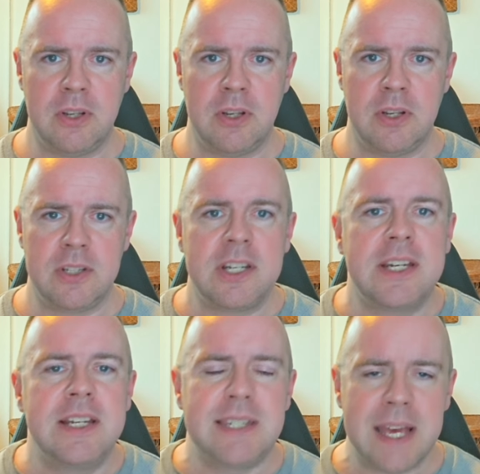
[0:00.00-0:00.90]
to
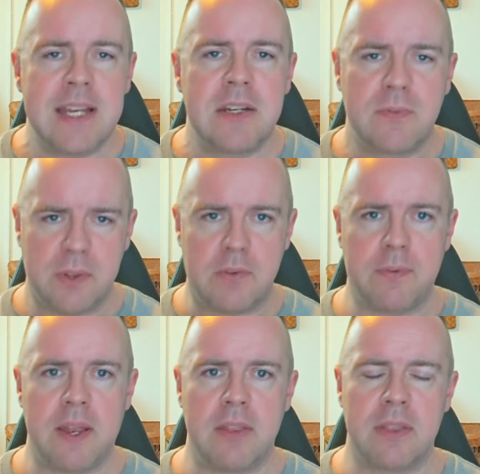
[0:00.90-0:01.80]
contend for the
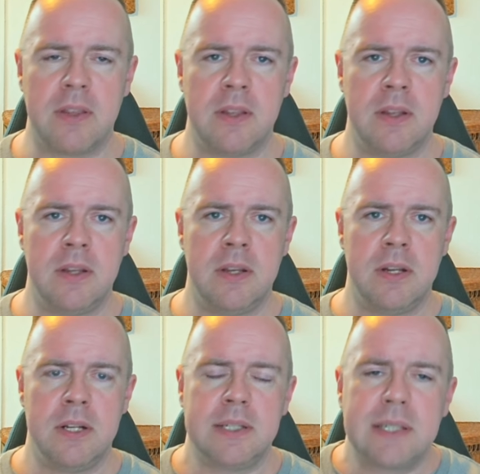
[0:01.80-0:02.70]
faith,
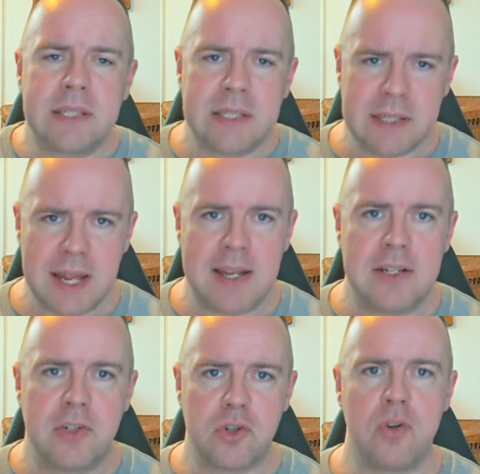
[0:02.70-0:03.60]
to stand
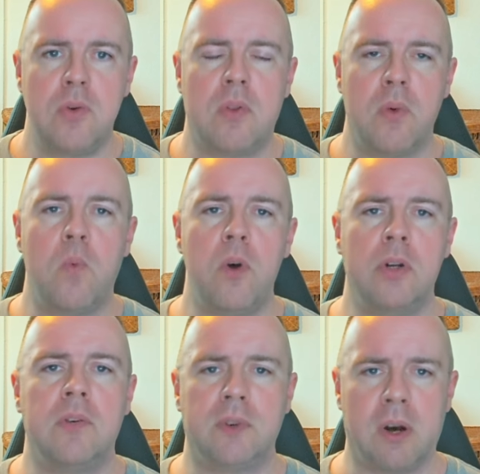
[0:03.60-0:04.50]
true on the Word
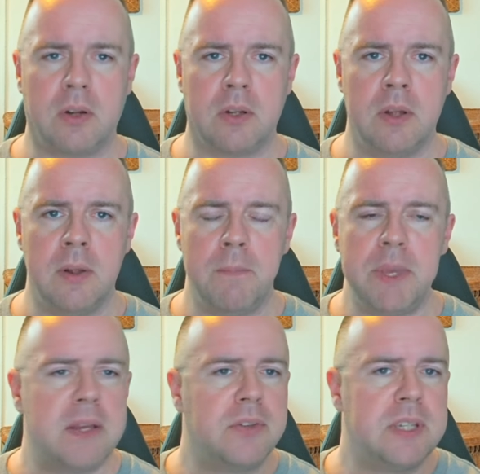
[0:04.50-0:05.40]
of God,
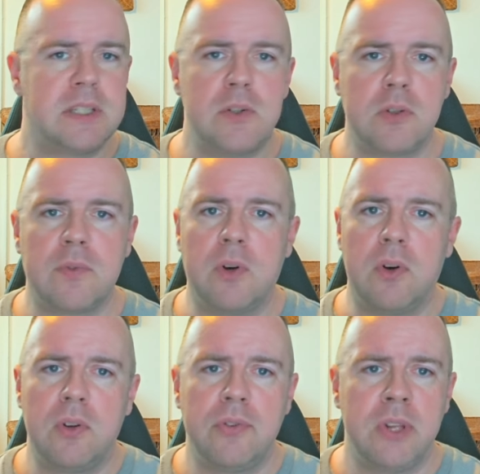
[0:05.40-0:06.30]
because it is good for
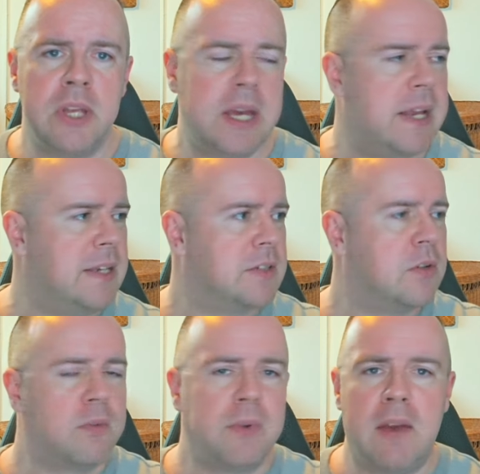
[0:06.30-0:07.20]
us, it is good
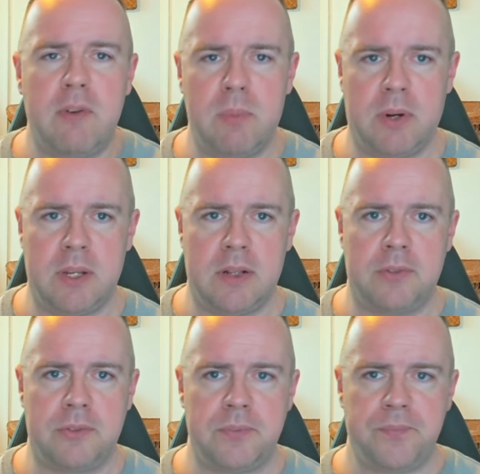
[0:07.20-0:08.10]
for everybody
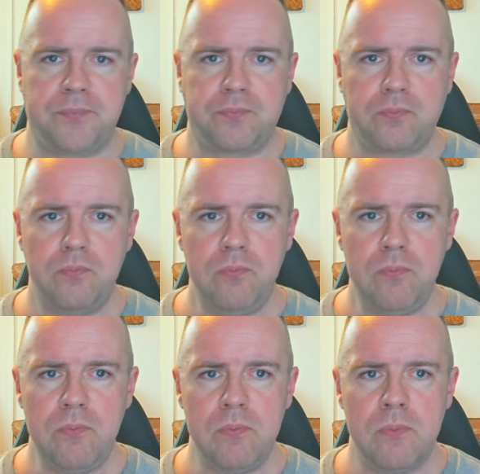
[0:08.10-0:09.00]
else.
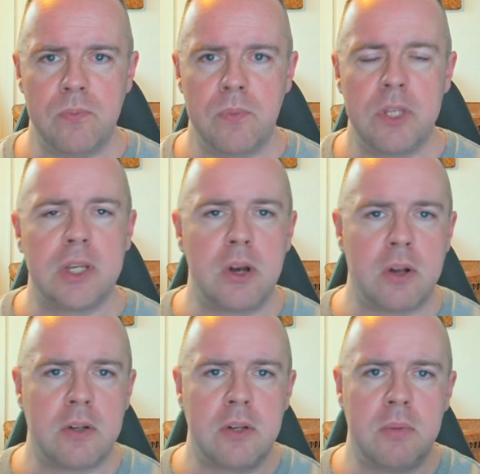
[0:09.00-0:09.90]
The
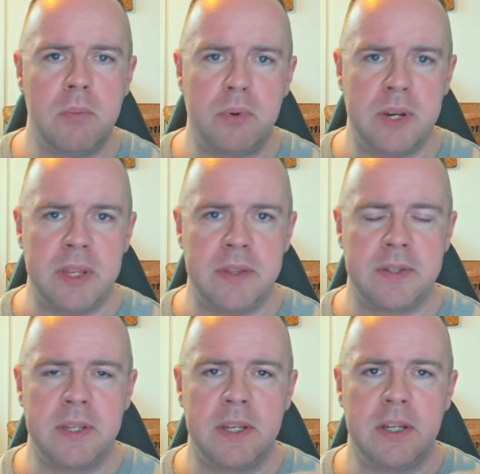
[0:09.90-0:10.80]
God-breathed,
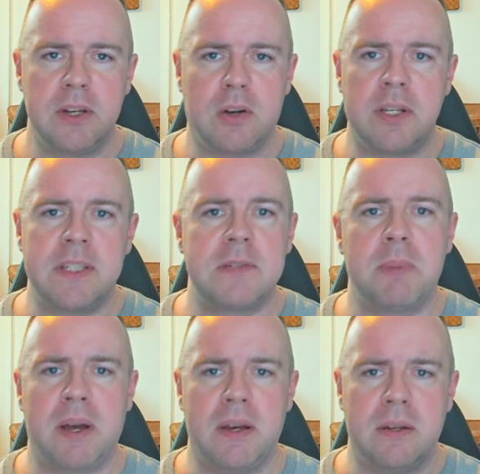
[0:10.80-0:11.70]

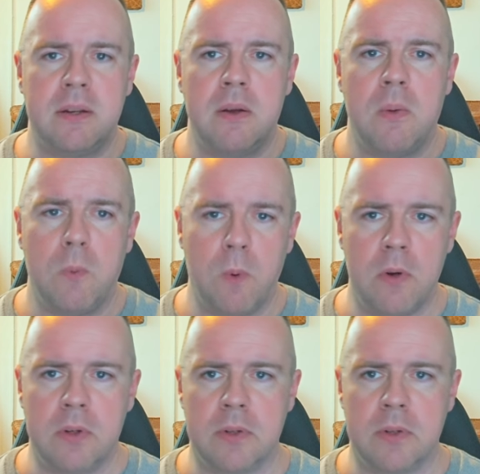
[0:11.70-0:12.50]
God-inspired Word.